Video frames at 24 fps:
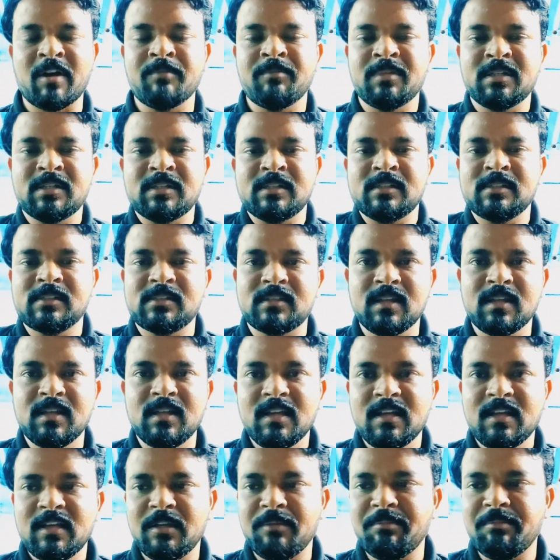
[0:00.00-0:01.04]
Why? Because
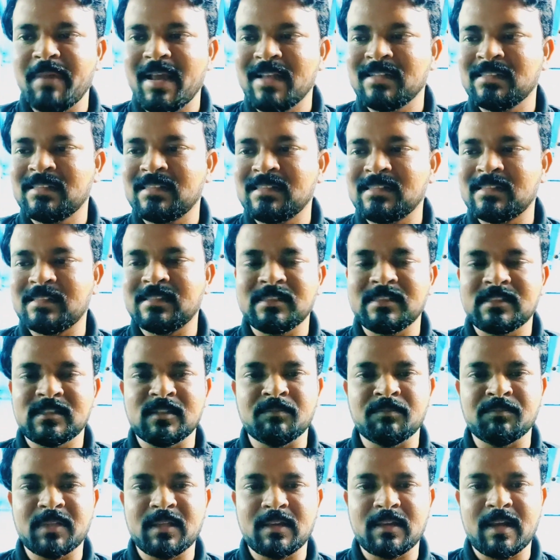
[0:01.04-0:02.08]
imagination is
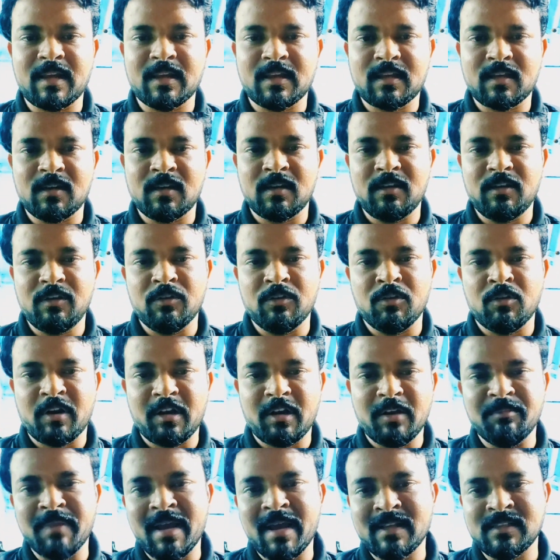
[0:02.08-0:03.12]
something like you're
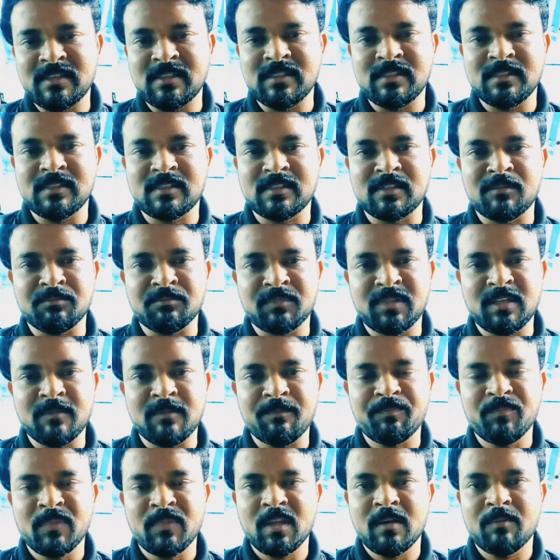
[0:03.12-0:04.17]
imagining something,
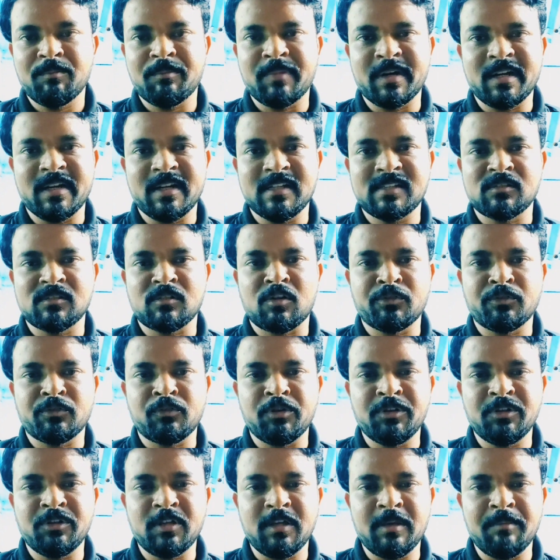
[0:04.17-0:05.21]
but it's not
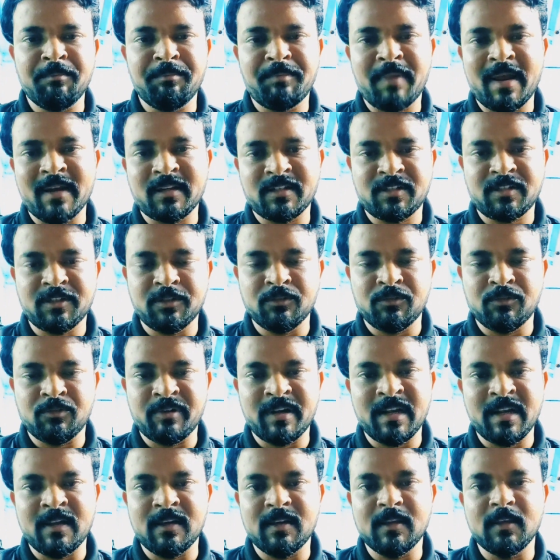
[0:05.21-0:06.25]
going to impact you
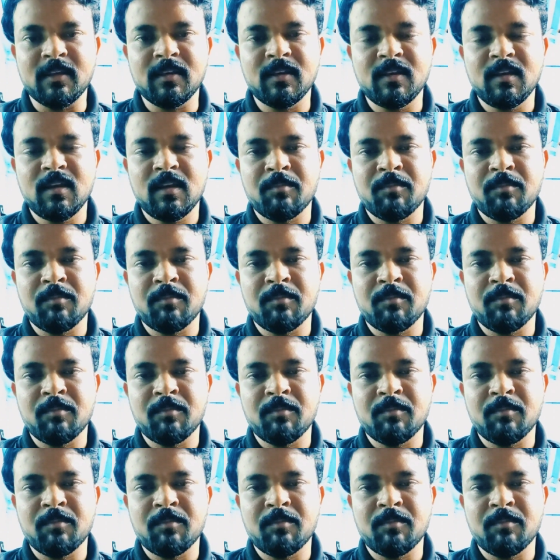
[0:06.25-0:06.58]
really.